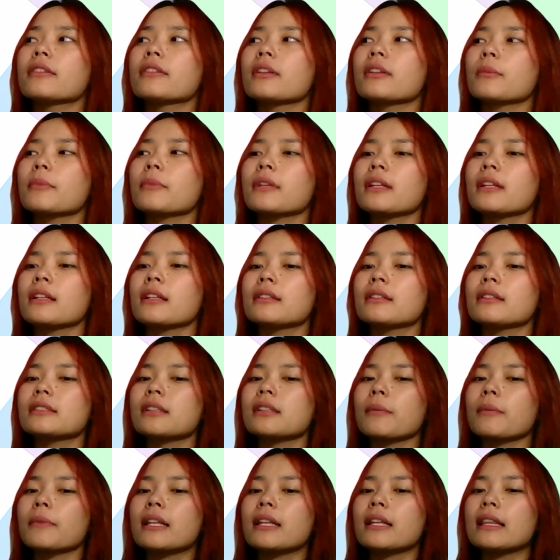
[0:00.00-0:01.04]
something
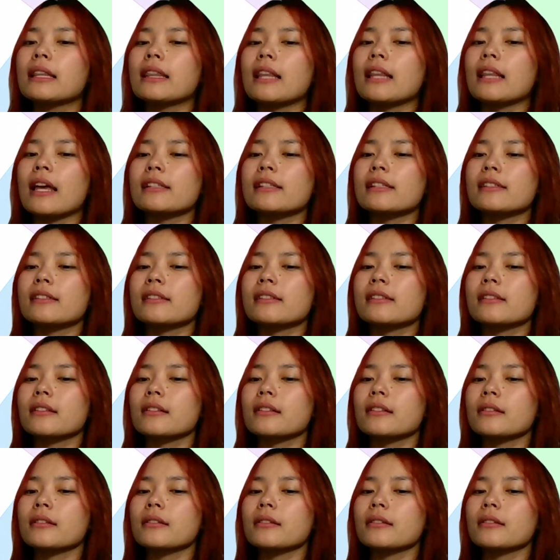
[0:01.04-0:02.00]
less